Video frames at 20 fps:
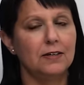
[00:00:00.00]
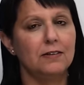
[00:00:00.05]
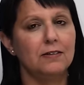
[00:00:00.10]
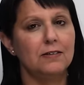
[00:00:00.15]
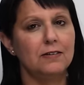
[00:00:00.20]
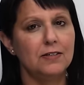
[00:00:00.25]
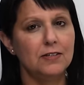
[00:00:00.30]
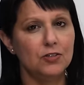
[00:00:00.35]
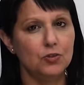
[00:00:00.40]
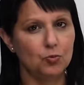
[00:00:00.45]

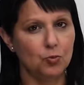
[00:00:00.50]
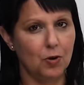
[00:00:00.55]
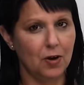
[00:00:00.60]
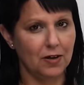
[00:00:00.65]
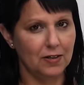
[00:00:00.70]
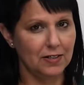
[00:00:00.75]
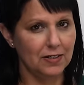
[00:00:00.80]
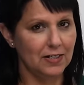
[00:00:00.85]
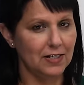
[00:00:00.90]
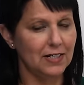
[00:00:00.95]
This
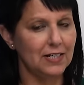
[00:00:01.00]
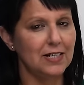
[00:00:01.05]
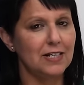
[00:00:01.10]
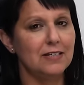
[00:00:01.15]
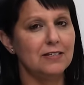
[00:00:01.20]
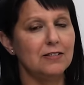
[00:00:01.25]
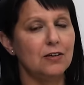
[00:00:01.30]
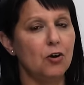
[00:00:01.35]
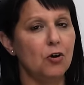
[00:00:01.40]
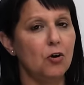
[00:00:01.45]
one
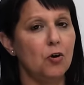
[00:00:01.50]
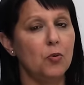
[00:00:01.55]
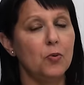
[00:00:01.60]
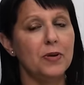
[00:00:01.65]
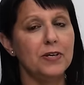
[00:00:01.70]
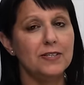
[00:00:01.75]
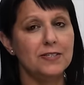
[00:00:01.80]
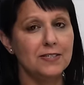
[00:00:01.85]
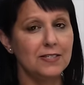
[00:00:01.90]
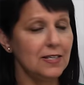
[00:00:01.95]
is
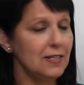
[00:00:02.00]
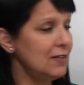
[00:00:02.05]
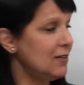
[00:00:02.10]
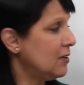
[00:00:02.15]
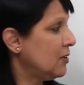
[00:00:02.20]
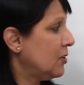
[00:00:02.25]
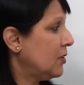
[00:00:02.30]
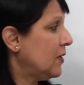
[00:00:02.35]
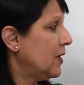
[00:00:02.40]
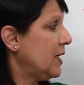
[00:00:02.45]
always
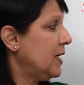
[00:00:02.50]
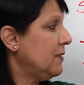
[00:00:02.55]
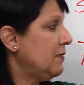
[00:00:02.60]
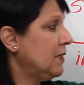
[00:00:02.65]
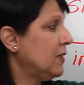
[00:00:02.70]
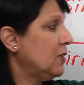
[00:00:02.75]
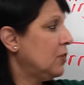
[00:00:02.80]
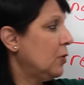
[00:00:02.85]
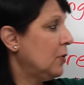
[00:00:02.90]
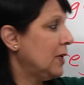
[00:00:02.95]
singular
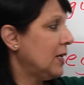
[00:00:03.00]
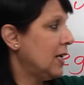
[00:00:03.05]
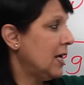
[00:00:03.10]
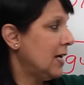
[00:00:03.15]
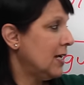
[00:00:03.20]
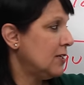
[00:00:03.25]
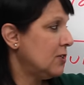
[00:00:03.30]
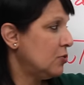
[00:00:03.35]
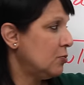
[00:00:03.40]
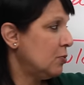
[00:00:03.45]
even though it
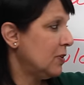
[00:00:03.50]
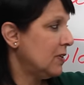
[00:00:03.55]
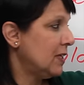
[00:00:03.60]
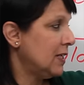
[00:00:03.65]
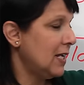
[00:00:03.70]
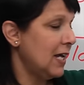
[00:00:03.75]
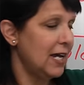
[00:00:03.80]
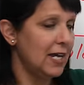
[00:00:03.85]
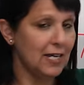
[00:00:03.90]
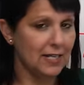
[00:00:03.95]
ends with
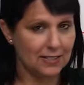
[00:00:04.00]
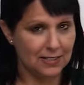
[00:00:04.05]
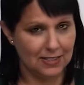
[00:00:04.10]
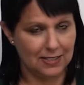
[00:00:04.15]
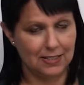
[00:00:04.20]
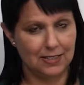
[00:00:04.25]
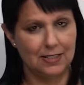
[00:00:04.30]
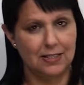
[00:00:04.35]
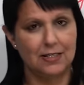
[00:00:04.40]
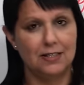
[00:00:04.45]
an
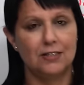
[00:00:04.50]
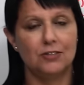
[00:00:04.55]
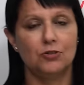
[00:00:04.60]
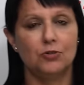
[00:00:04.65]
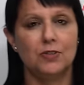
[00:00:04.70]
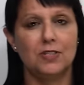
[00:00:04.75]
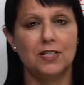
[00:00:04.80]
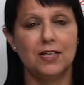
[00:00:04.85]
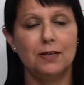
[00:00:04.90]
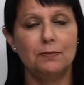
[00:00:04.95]
S.
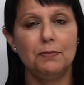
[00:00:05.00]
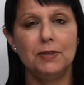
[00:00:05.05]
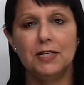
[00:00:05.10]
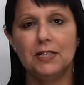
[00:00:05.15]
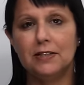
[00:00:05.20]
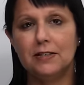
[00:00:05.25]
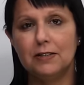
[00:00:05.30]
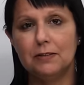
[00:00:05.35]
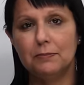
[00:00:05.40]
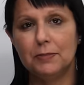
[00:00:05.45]
So it can be
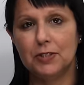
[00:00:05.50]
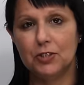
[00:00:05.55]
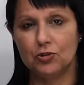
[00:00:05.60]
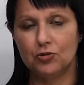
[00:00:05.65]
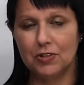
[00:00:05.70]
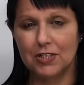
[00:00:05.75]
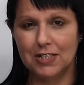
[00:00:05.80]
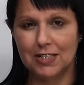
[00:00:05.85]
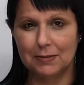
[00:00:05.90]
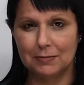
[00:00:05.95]
a little bit
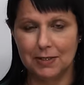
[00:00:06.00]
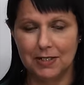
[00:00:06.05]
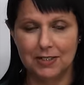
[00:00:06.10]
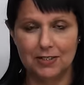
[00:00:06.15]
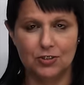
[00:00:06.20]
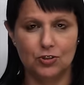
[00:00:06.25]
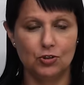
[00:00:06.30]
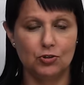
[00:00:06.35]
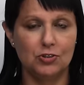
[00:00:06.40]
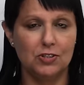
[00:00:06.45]
tricky
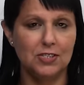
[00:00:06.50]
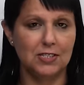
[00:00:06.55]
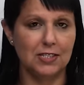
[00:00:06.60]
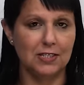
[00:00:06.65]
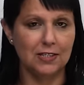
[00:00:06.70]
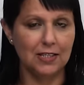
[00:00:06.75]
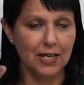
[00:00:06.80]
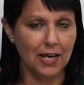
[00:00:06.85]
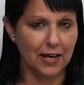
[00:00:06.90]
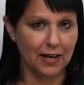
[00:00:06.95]
because you
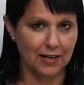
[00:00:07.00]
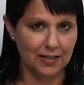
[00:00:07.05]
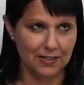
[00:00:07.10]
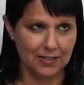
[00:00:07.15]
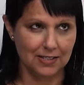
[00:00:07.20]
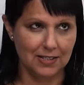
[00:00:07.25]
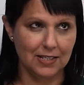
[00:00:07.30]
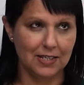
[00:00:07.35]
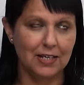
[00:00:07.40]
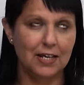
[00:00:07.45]
see the
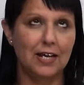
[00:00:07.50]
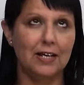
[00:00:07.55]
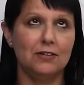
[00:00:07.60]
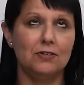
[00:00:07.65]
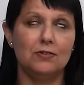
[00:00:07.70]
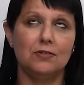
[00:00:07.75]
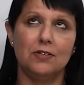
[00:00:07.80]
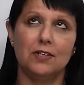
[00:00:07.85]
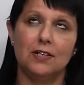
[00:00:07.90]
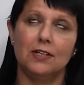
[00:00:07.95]
S and
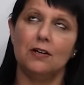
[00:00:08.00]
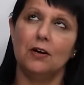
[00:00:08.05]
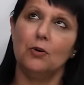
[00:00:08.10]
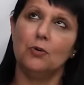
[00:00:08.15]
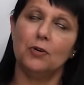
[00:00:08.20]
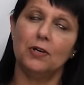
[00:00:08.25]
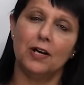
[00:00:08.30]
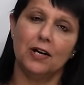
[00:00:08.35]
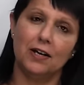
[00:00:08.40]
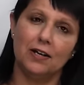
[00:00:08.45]
you think,
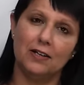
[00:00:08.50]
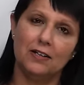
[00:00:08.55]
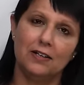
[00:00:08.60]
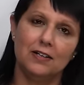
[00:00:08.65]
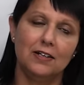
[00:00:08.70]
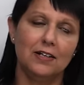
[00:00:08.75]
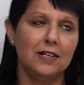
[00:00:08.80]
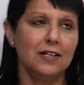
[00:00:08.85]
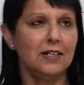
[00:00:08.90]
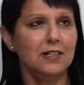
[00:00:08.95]
okay,
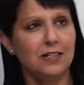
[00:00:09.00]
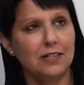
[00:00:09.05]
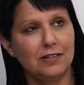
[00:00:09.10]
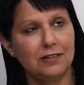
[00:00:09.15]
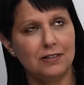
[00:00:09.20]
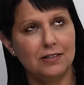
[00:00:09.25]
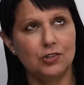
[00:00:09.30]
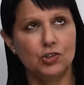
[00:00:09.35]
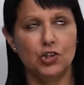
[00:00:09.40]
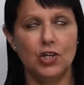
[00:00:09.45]
in
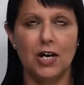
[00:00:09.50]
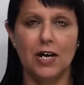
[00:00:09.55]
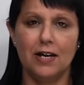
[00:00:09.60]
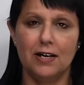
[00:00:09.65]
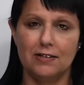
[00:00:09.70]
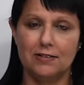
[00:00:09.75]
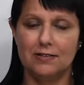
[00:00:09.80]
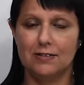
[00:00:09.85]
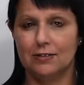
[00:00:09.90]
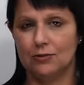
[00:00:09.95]
English,
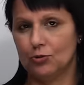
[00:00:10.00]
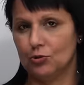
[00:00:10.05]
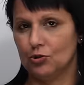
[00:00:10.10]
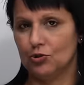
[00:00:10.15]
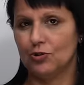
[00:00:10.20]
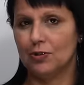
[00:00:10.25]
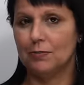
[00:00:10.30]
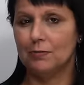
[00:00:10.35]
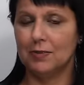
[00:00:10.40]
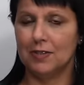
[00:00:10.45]
s
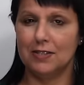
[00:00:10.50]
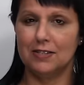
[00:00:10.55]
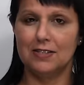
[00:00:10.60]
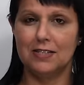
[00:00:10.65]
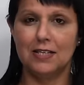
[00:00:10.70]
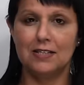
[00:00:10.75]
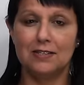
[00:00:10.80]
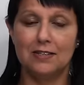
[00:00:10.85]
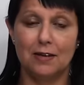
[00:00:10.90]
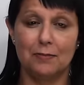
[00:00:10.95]
usually means
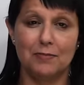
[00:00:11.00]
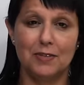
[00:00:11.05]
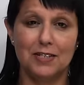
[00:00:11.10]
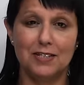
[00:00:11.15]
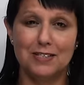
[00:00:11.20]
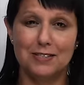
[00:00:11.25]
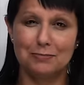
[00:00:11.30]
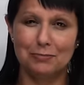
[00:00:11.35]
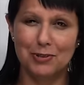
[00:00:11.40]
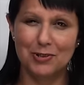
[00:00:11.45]
that
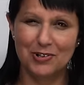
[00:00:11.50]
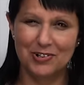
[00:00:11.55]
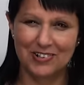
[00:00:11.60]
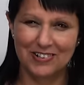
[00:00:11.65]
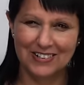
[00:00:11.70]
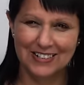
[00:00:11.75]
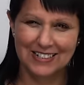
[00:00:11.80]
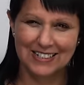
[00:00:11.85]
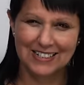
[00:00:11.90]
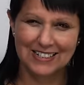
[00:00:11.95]
something is
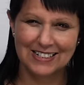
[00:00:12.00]
plural.